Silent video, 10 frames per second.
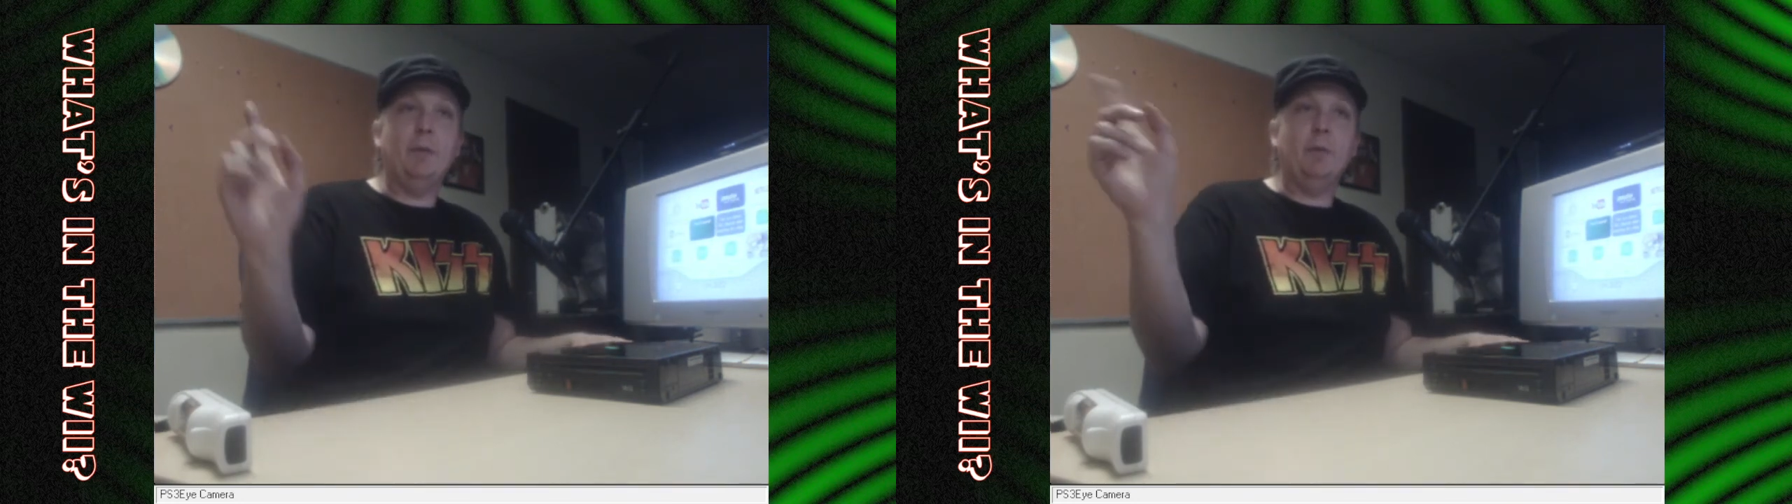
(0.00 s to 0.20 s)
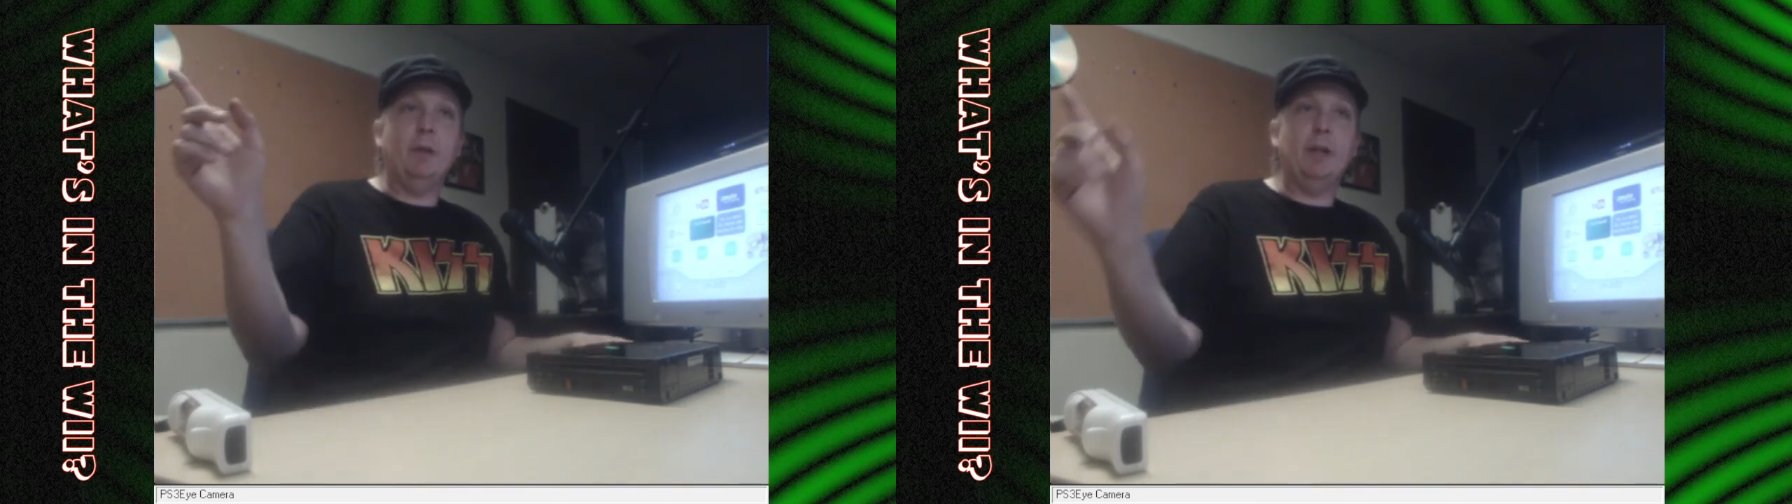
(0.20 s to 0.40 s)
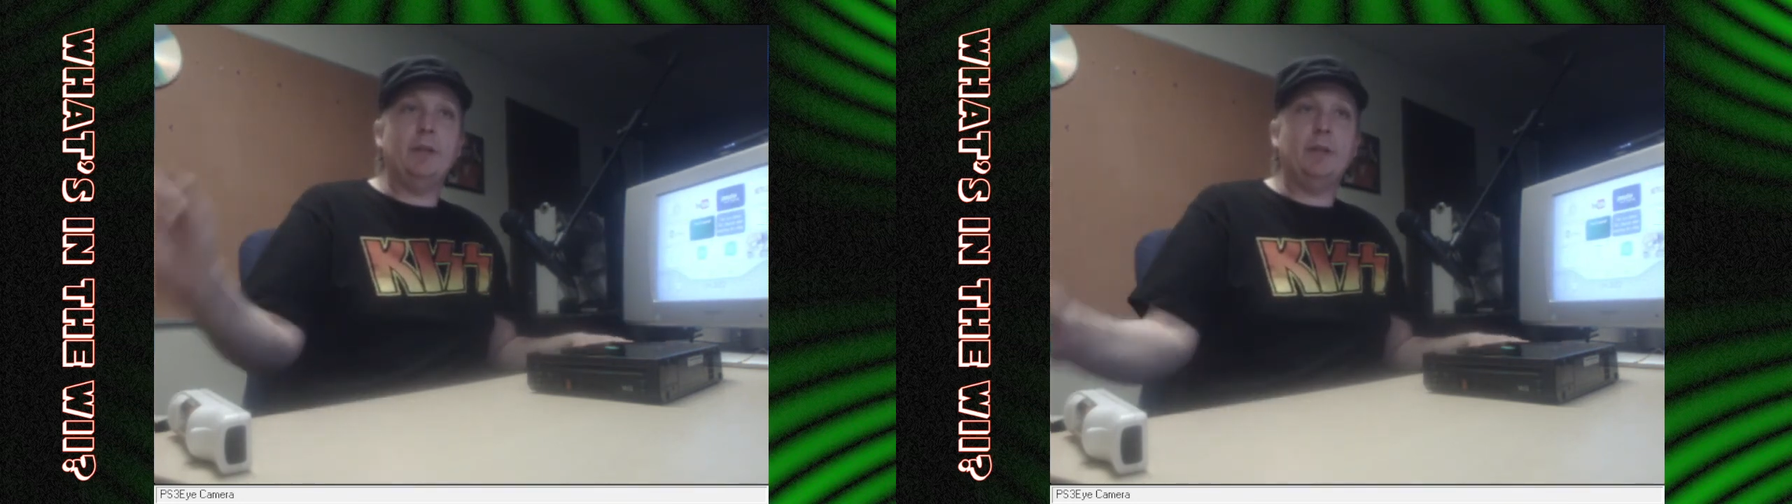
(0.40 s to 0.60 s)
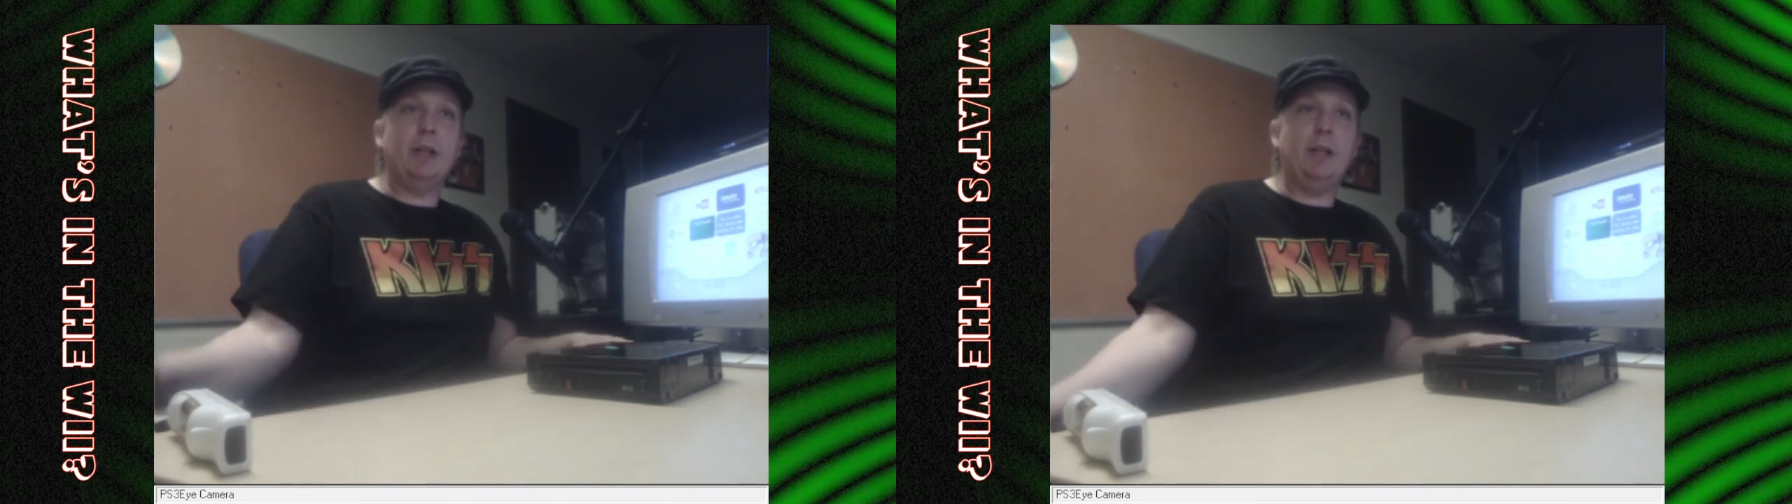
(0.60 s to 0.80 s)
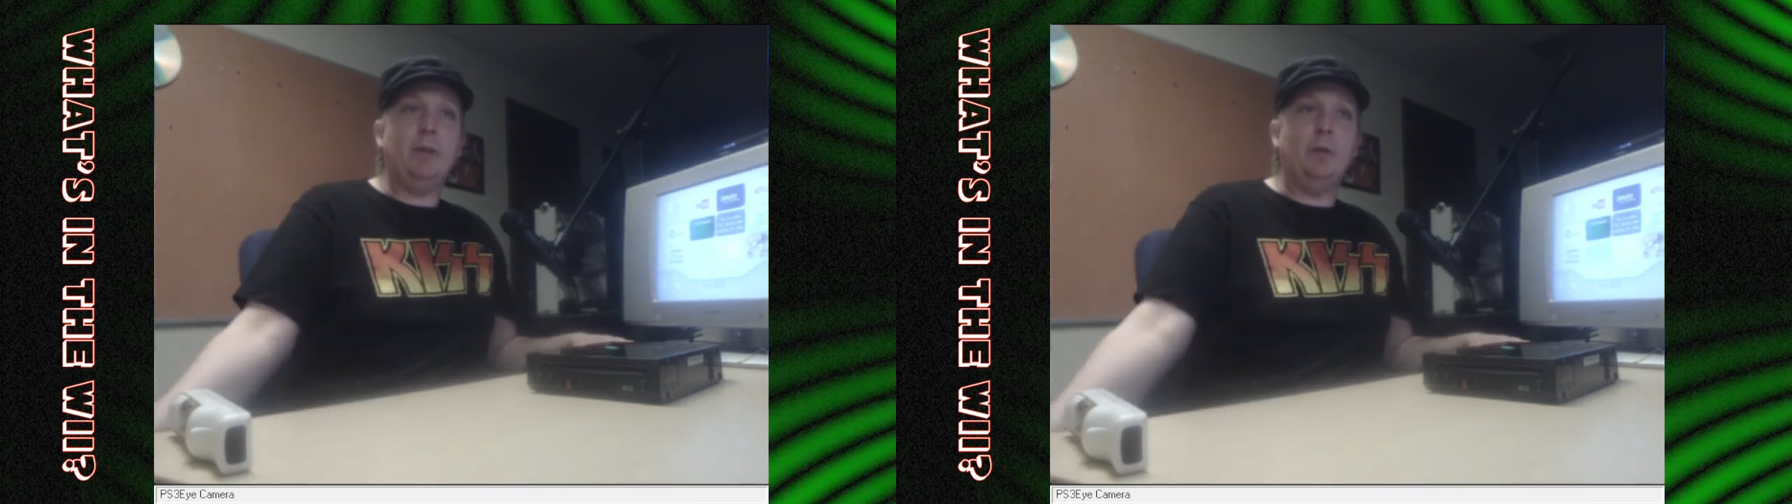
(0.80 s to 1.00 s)
What's
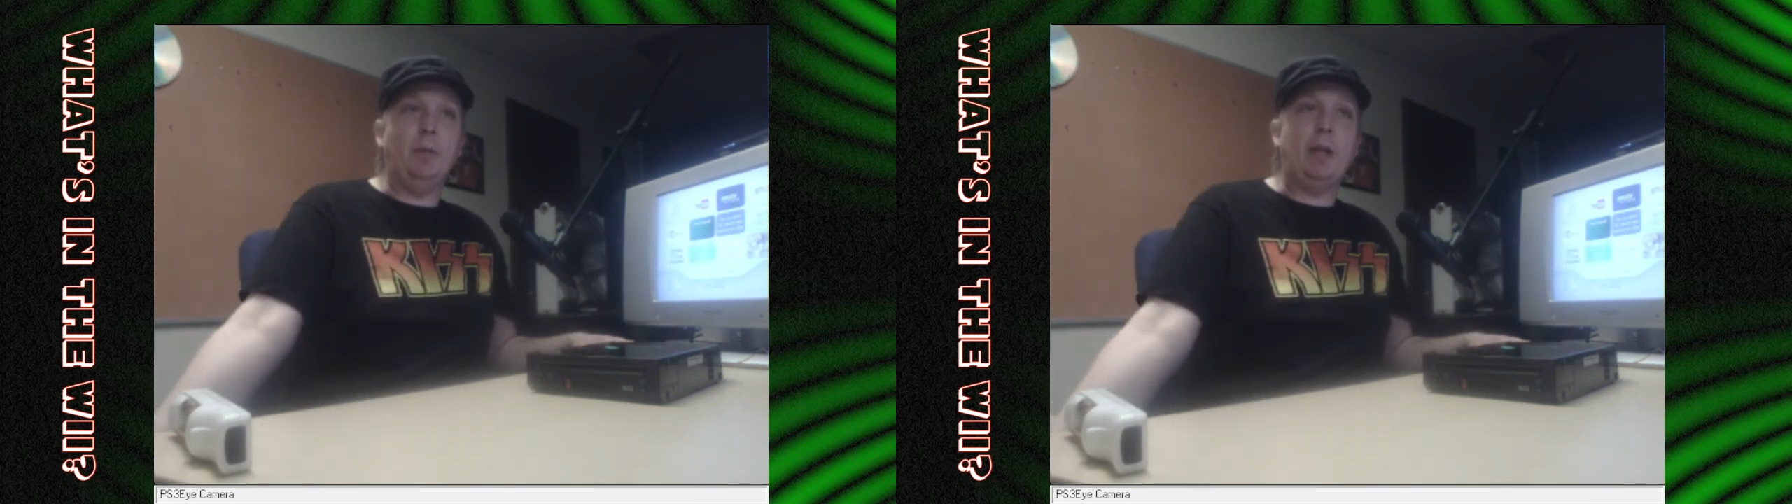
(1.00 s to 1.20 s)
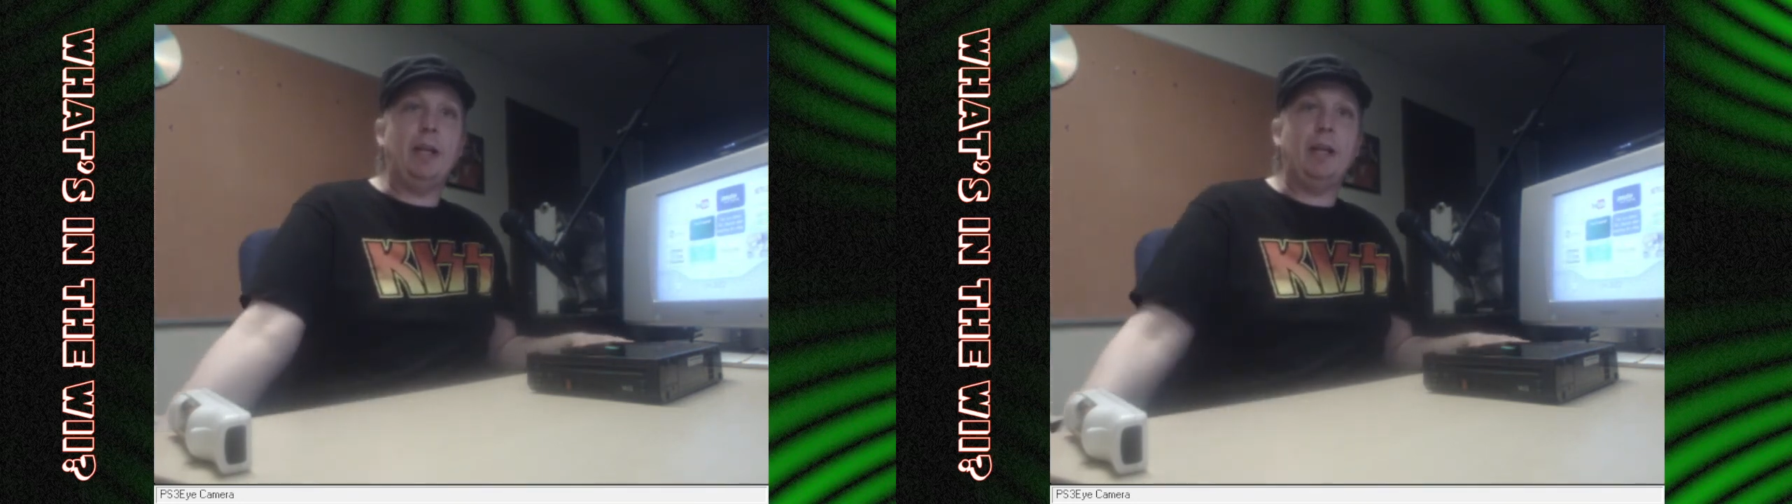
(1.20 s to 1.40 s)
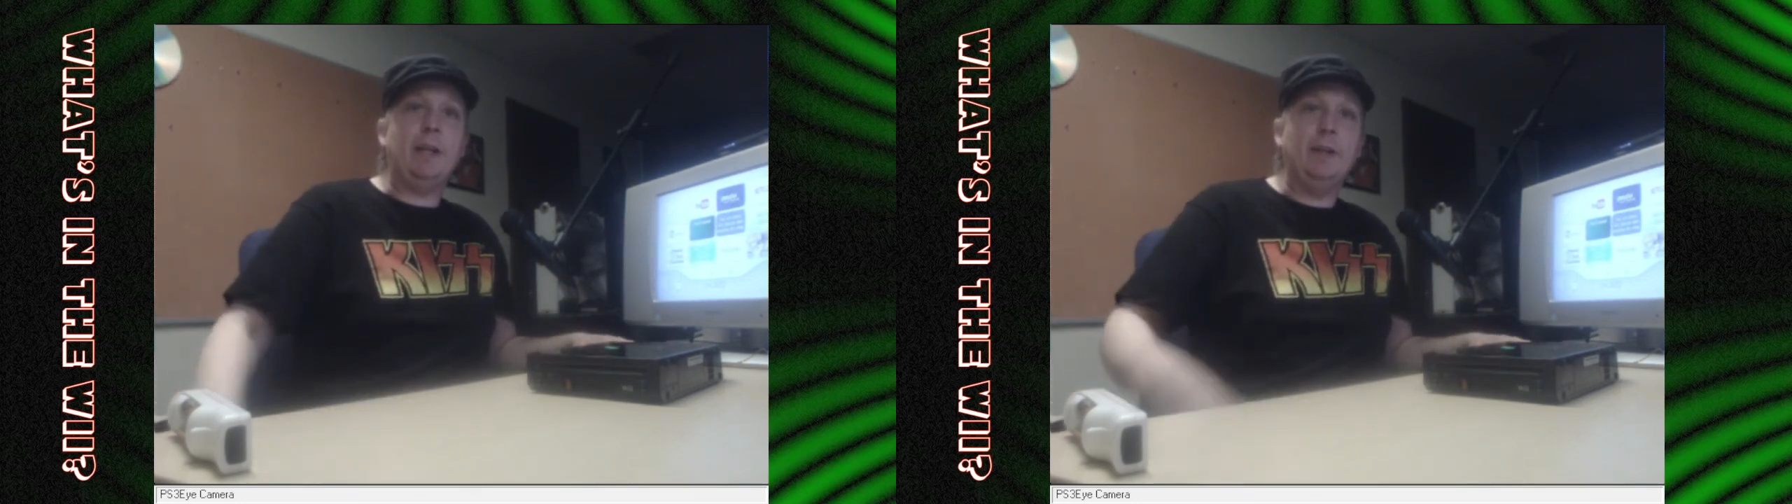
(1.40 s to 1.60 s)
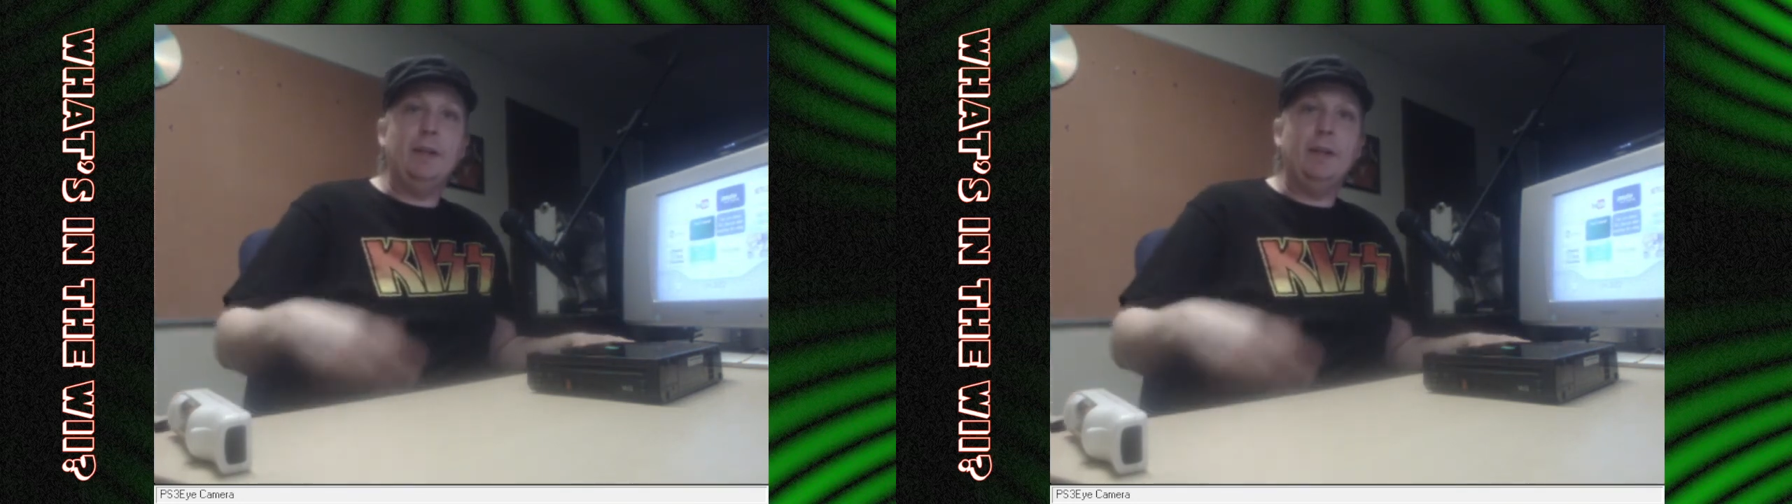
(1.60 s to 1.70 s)
in the Wii?